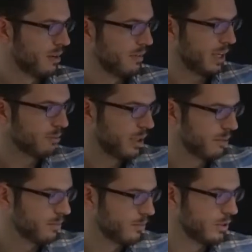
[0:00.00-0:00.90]
Then we
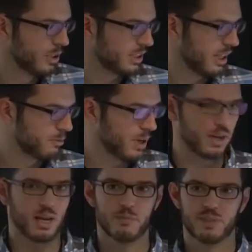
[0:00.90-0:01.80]
looked at
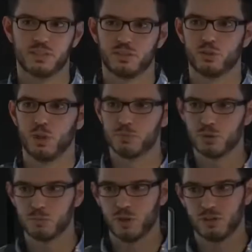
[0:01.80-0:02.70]
updating the top
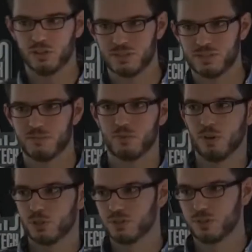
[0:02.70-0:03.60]
2 models,
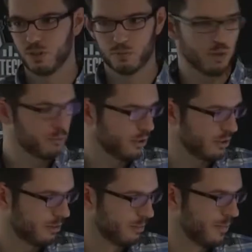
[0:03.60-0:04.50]
not just the top 1
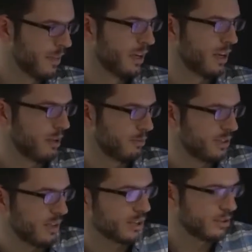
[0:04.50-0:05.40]
model, and we
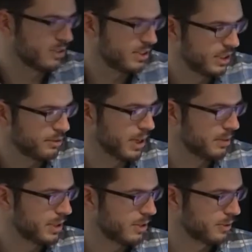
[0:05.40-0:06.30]
actually see quite a
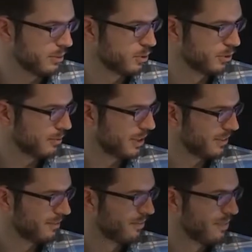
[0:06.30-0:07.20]
bit of an improvement.
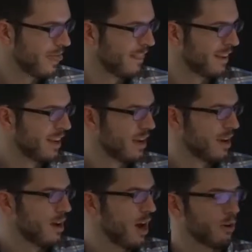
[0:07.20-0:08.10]

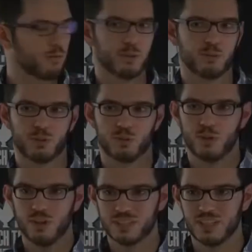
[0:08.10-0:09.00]
However, we could
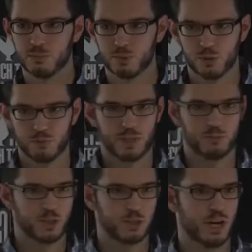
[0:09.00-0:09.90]
not see an improvement
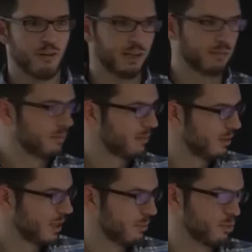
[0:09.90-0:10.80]
when sharing
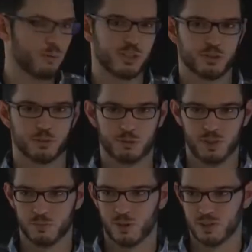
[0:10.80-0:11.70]
parameters
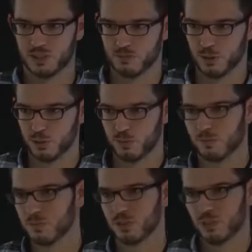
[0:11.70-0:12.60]
between models, which
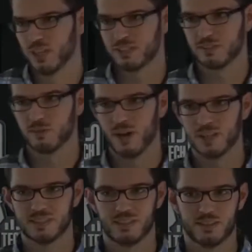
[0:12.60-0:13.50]
suggests to
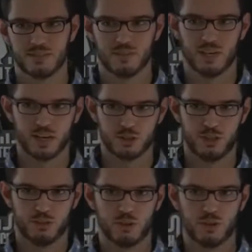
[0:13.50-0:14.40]
us that they're
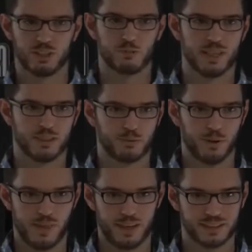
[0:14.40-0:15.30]
actually learning quite
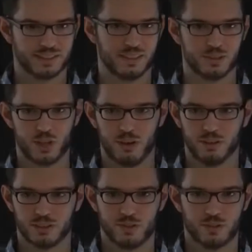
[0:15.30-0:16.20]
different things, and
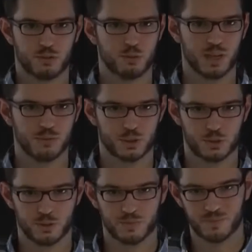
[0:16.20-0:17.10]
sharing is not too
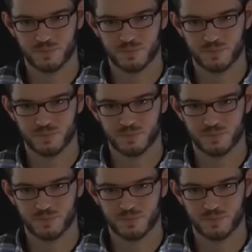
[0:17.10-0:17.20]
beneficial.